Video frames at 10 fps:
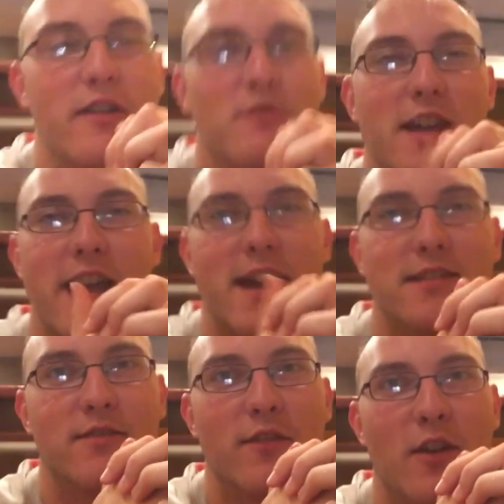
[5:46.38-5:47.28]
Well, I know it
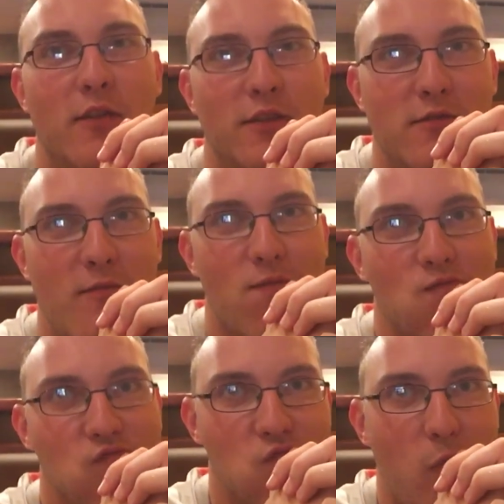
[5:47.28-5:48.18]
has to
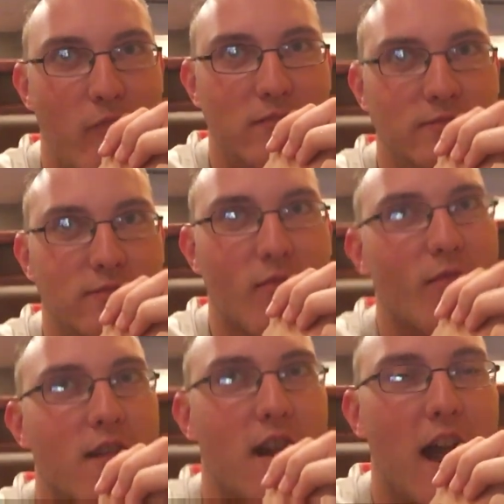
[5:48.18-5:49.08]
be. Okay.
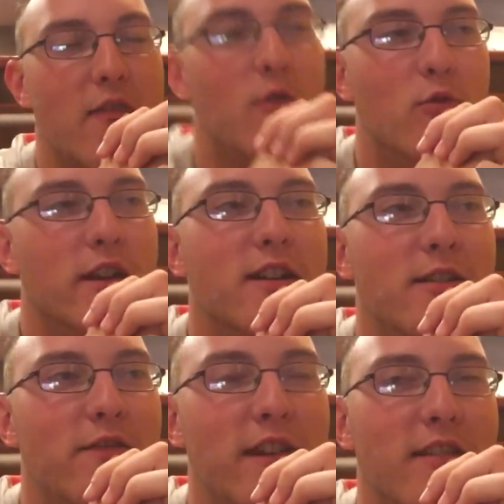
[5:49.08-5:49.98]
I have a
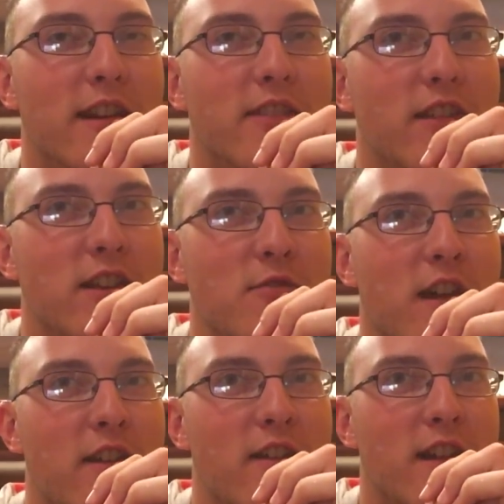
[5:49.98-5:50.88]
weird feeling that
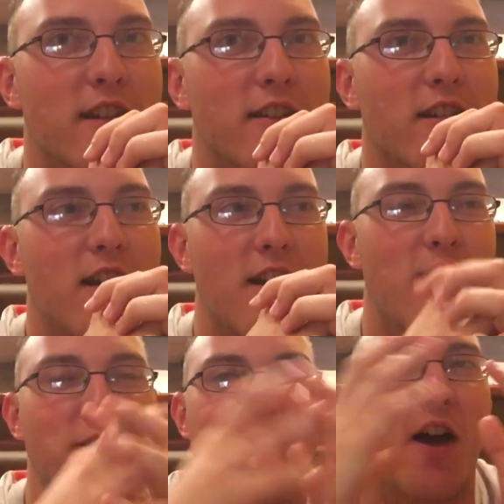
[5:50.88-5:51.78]
you got like
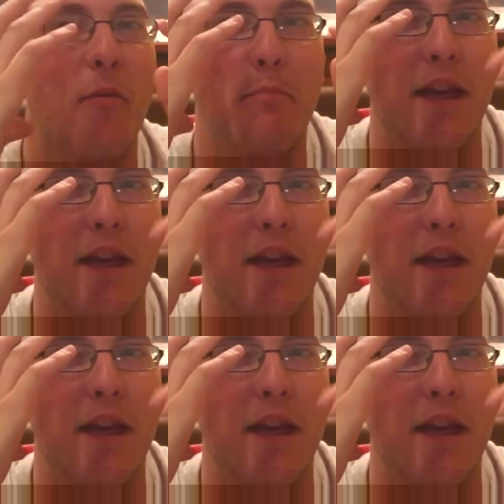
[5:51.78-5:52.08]
a dumb